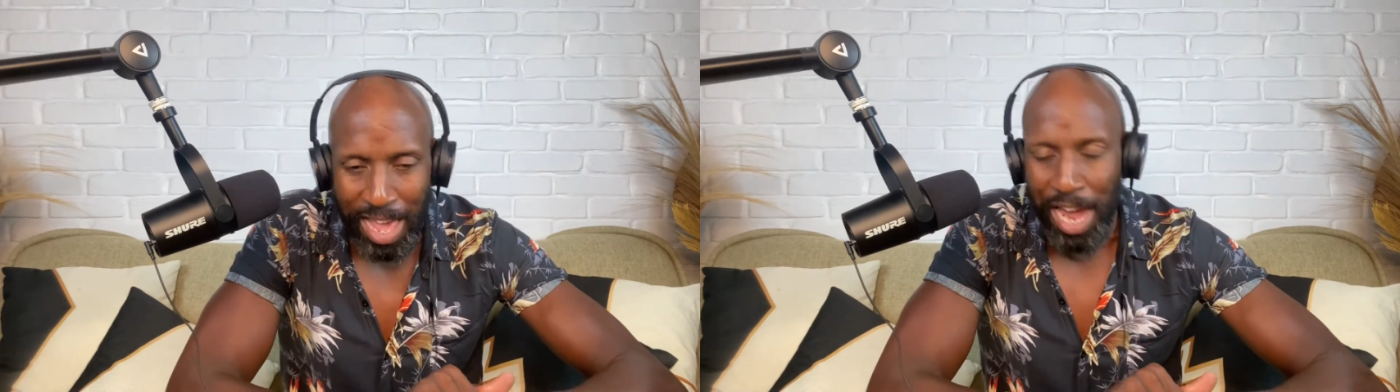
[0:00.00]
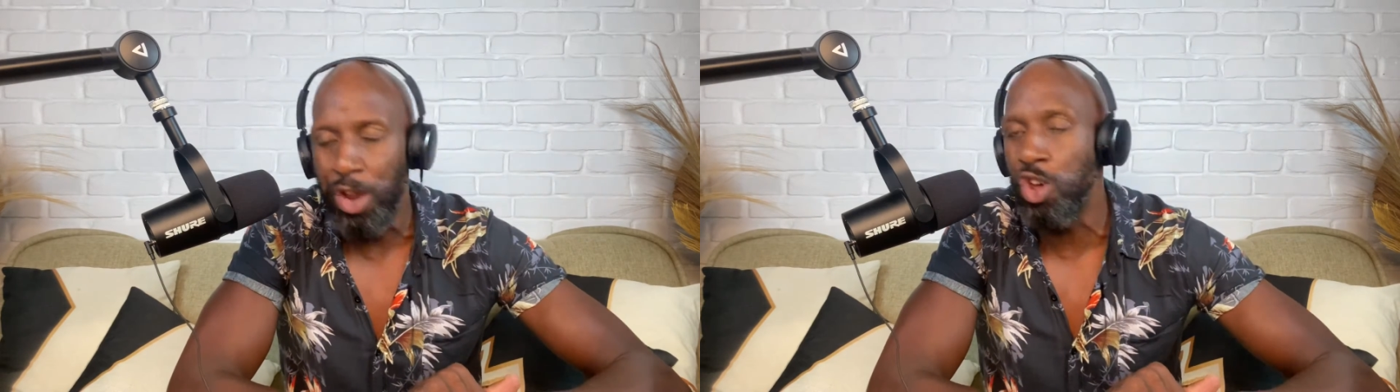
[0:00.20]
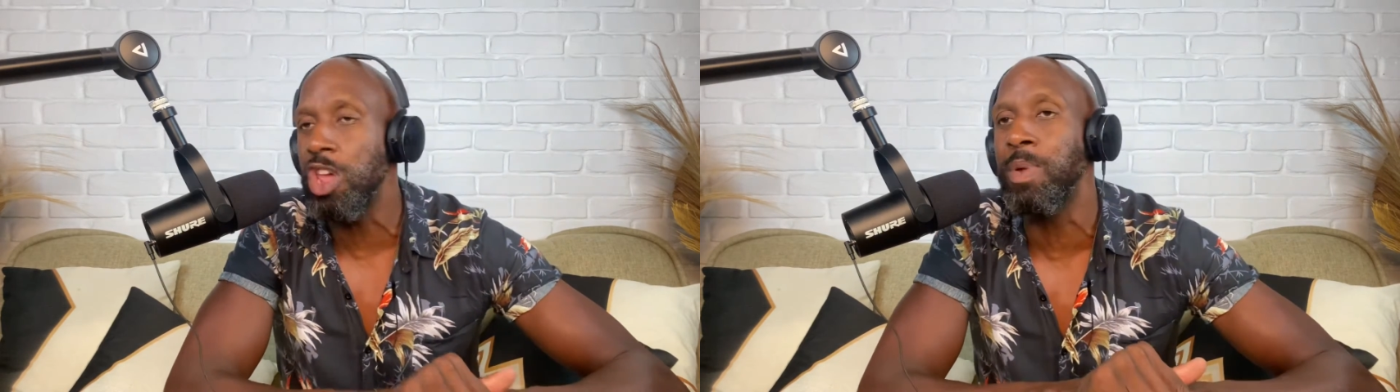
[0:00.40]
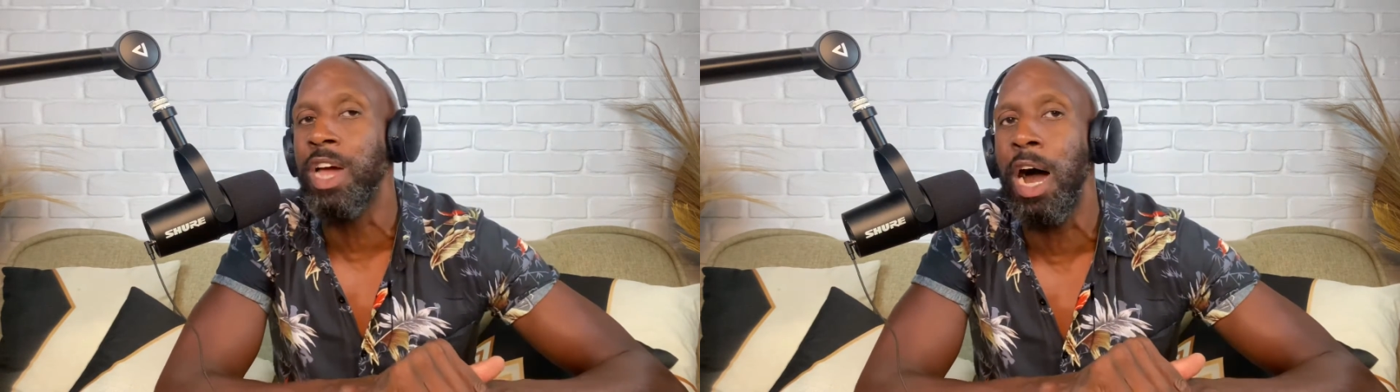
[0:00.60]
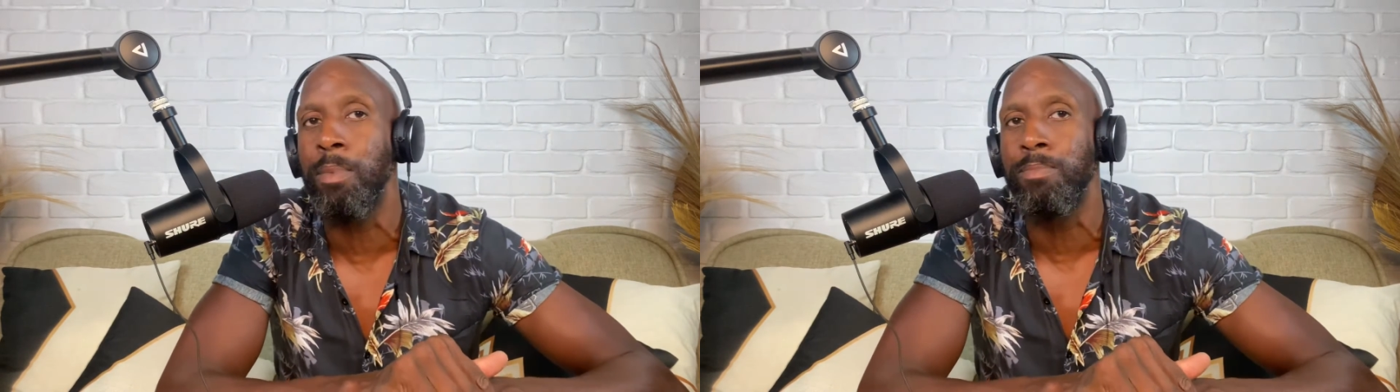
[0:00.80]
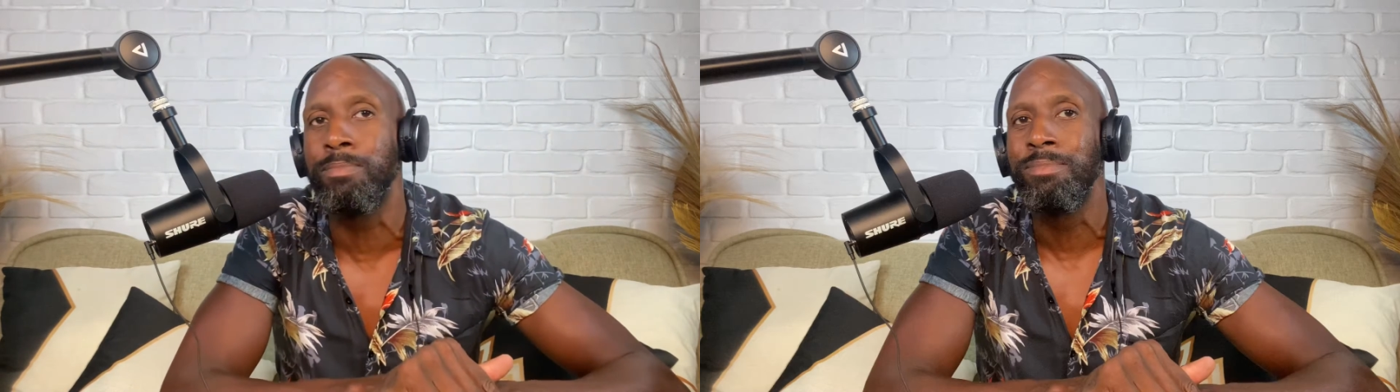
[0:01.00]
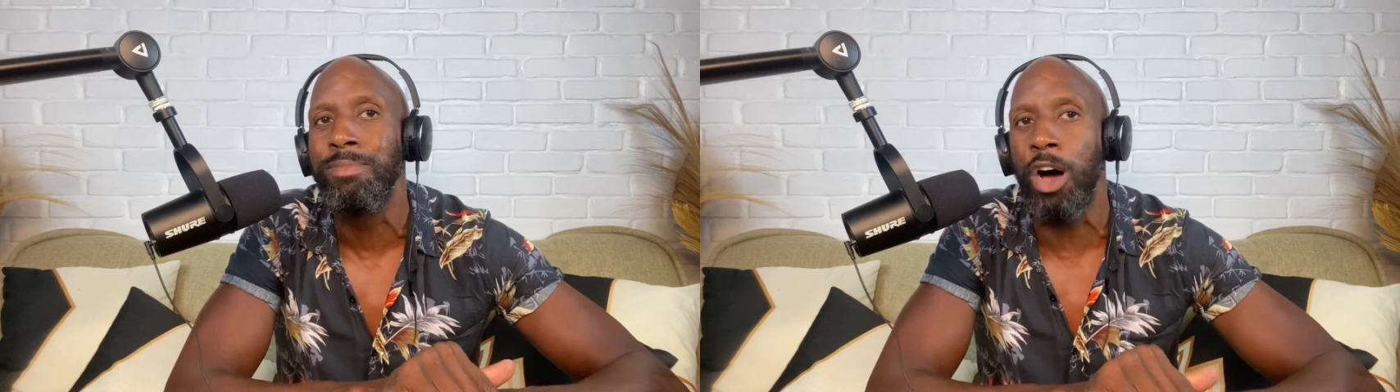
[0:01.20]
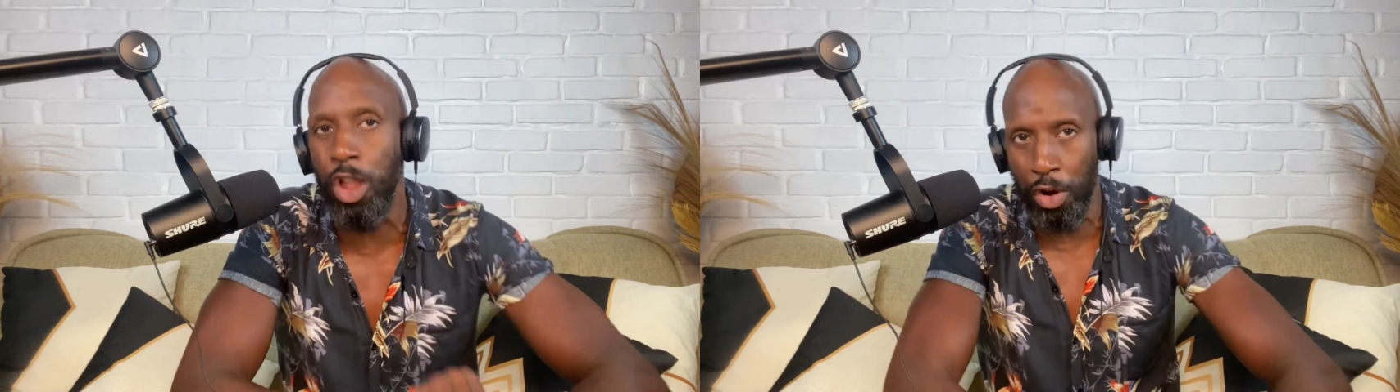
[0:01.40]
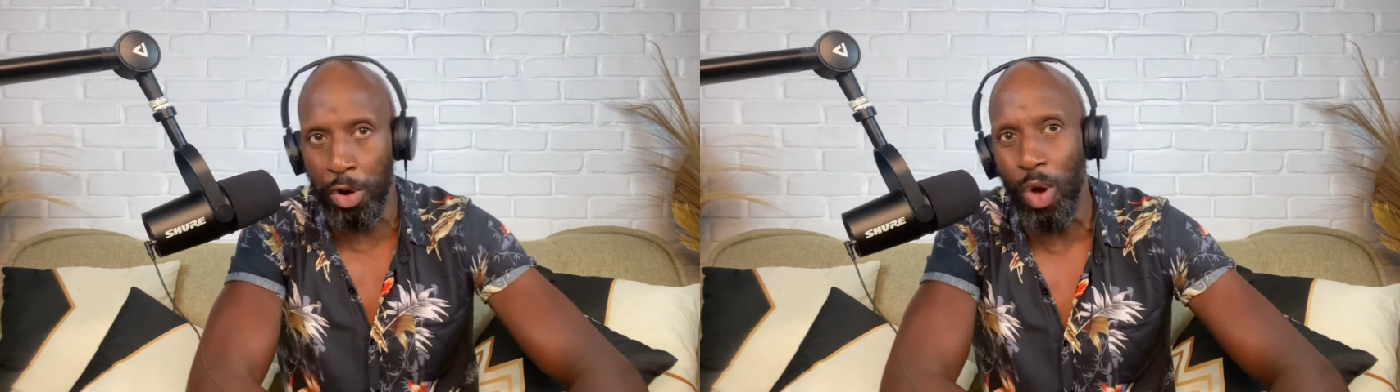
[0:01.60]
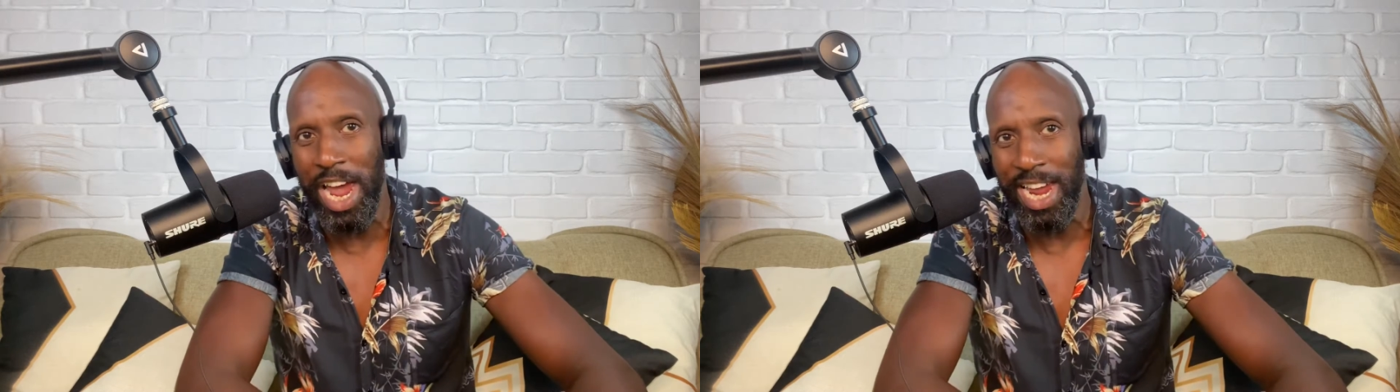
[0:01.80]
and who you become along
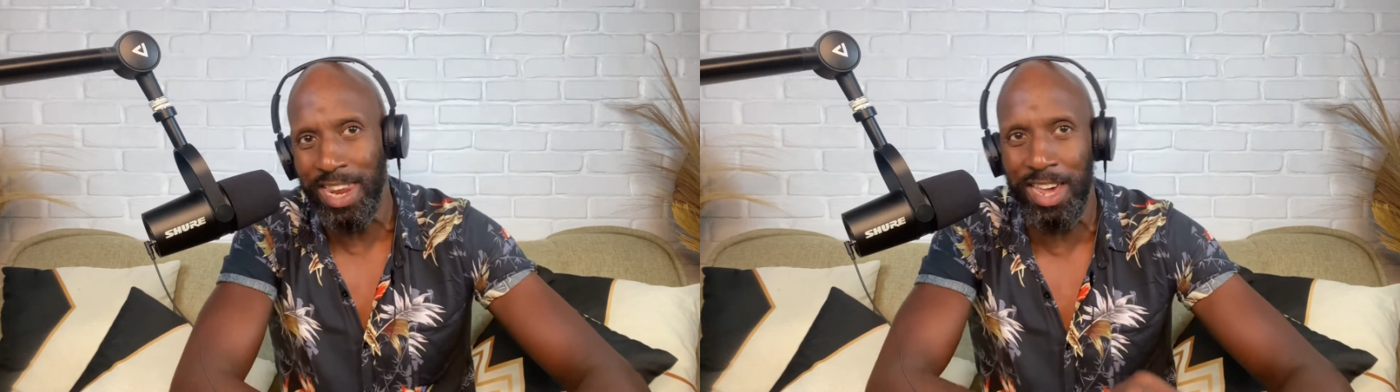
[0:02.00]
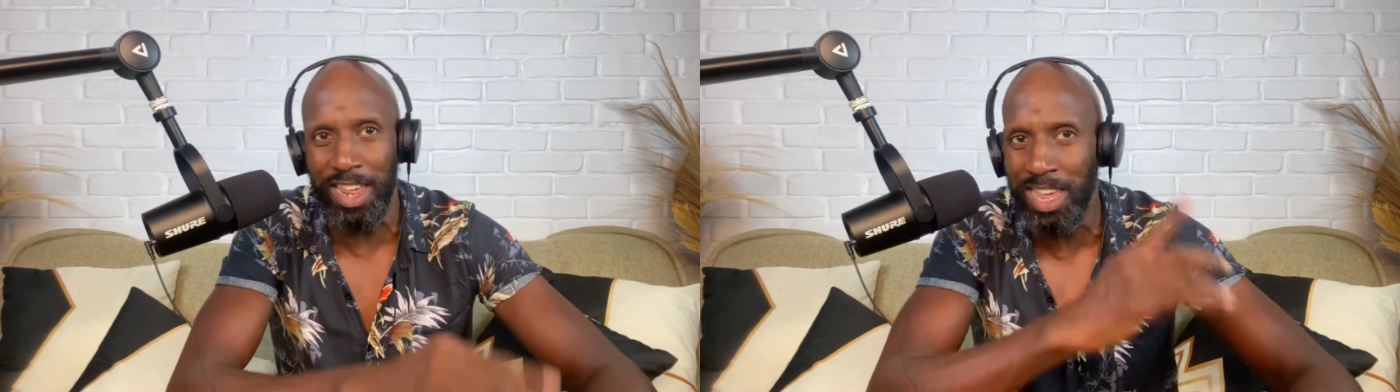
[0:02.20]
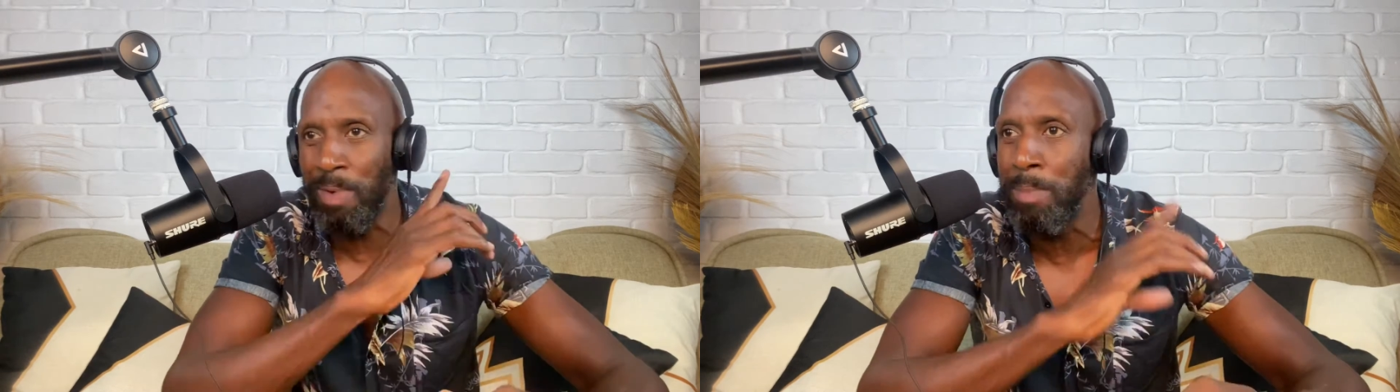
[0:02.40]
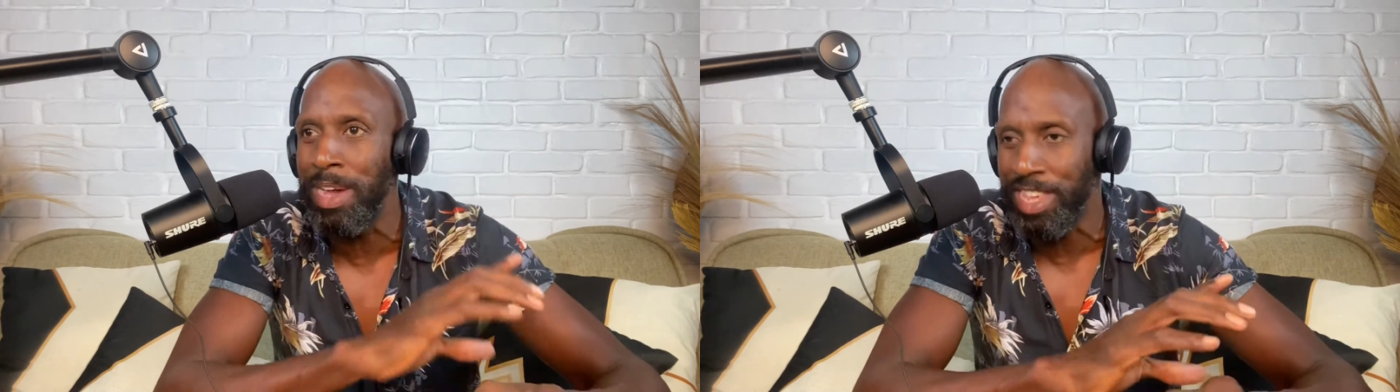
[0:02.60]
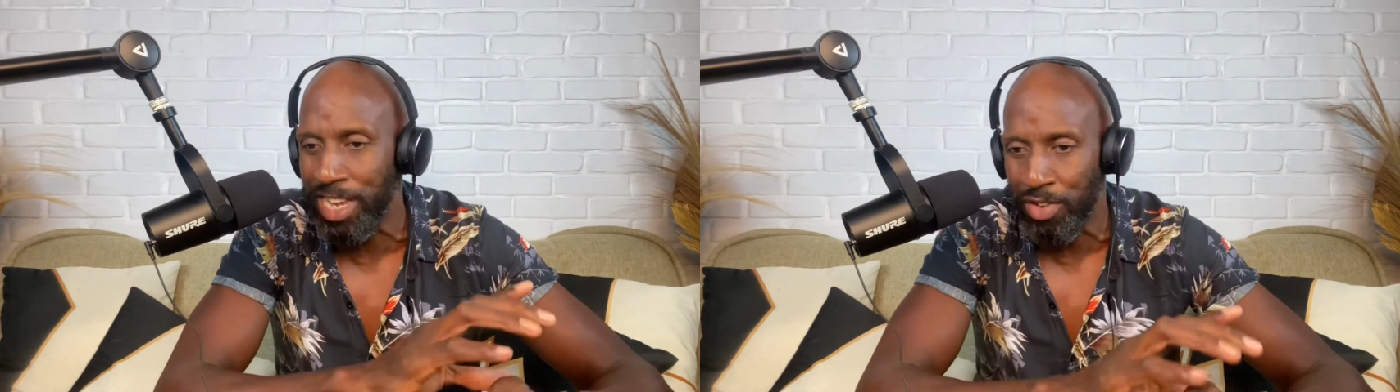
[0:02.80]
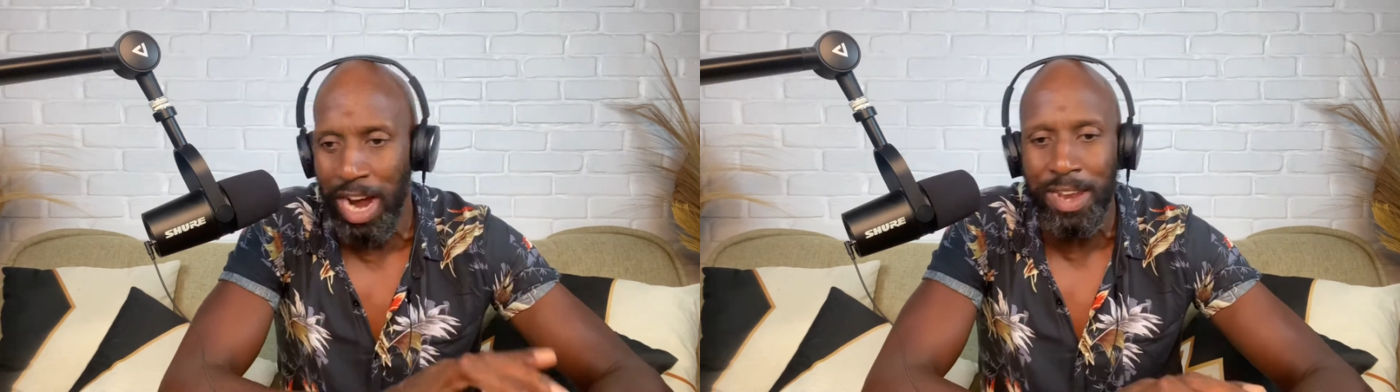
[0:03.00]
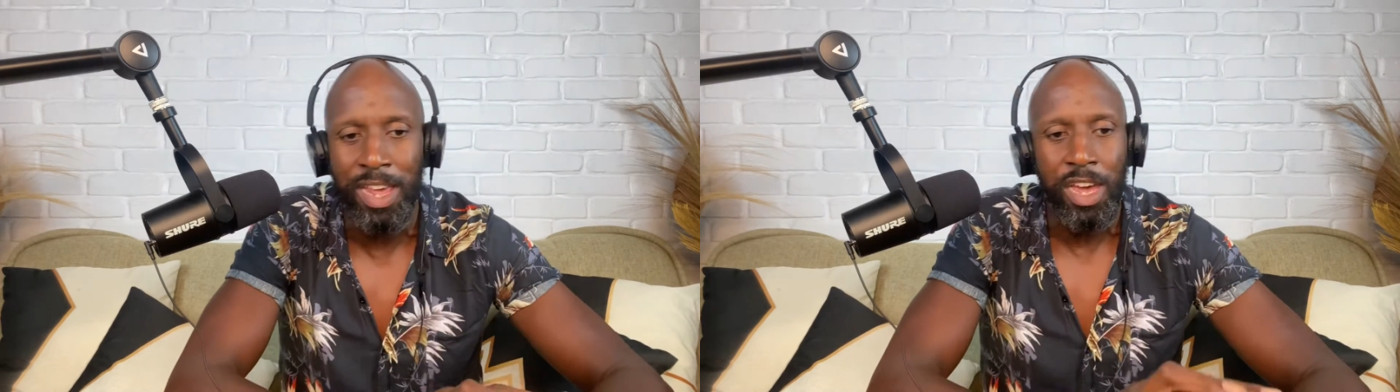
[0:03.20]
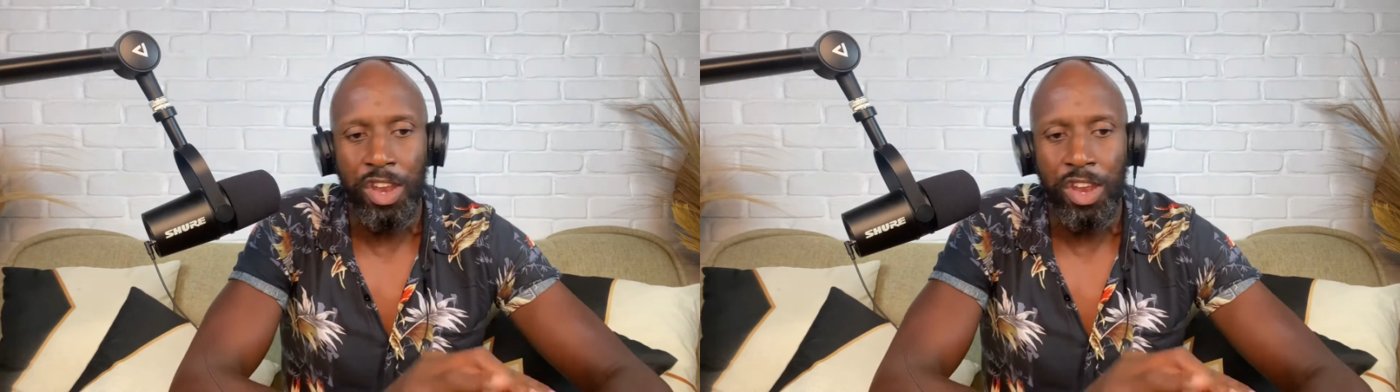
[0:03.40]
the way. That's my message, right?